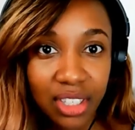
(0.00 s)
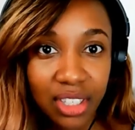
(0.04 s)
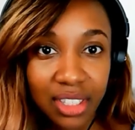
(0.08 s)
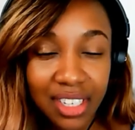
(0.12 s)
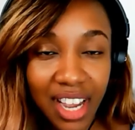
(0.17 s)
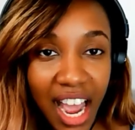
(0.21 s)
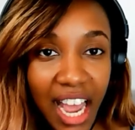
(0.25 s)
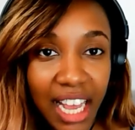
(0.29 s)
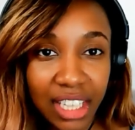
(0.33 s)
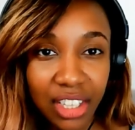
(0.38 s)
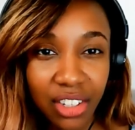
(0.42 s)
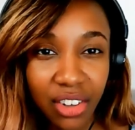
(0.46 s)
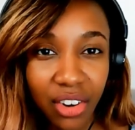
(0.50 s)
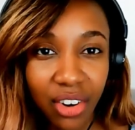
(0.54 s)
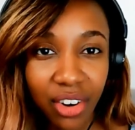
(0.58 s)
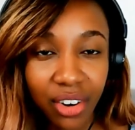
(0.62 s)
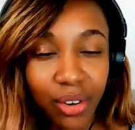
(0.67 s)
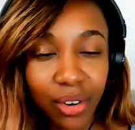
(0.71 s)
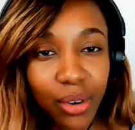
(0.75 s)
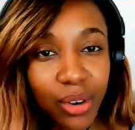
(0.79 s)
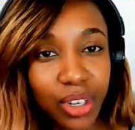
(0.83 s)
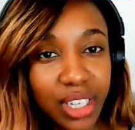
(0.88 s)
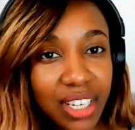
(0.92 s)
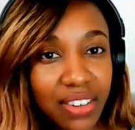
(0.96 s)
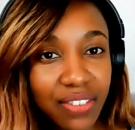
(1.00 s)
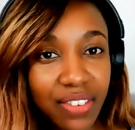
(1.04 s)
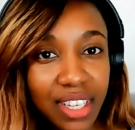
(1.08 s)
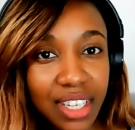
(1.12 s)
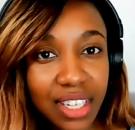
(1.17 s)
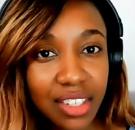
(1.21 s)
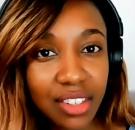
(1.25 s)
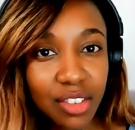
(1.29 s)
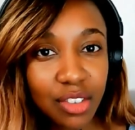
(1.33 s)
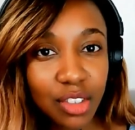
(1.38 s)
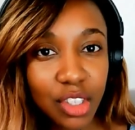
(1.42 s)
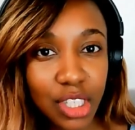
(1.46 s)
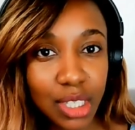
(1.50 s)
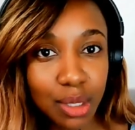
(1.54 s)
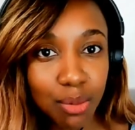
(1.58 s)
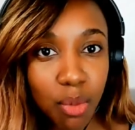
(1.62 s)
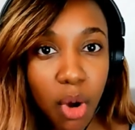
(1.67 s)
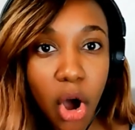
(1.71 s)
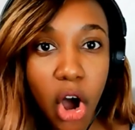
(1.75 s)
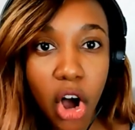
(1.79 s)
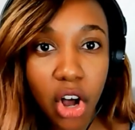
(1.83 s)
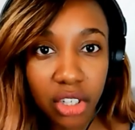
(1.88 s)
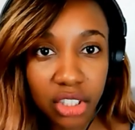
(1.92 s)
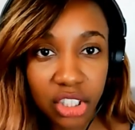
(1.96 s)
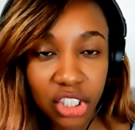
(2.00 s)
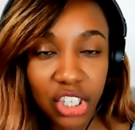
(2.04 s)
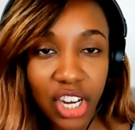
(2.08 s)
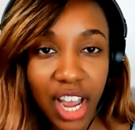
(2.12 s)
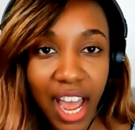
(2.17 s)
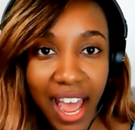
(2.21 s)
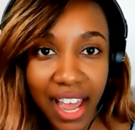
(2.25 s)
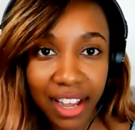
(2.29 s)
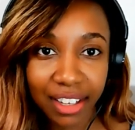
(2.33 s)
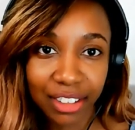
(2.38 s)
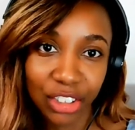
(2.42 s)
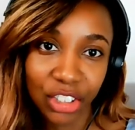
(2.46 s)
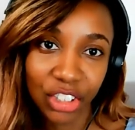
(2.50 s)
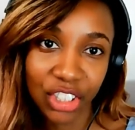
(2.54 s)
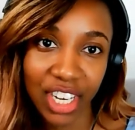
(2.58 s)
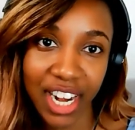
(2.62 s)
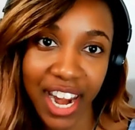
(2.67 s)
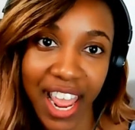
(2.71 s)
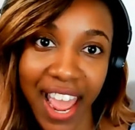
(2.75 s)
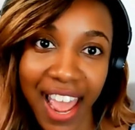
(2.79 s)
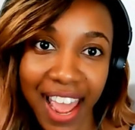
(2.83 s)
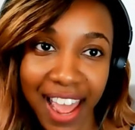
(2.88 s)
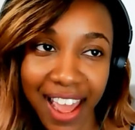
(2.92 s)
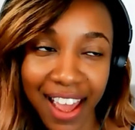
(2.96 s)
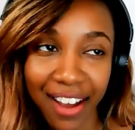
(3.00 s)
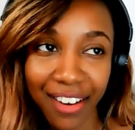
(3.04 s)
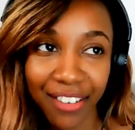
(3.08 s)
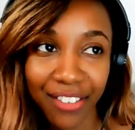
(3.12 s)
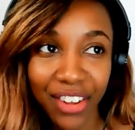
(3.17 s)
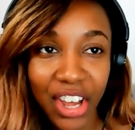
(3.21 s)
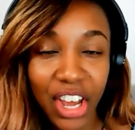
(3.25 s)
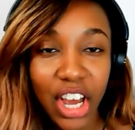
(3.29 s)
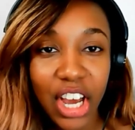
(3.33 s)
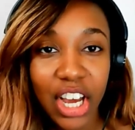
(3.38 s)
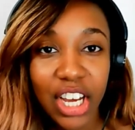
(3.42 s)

toddler, or even small child should have.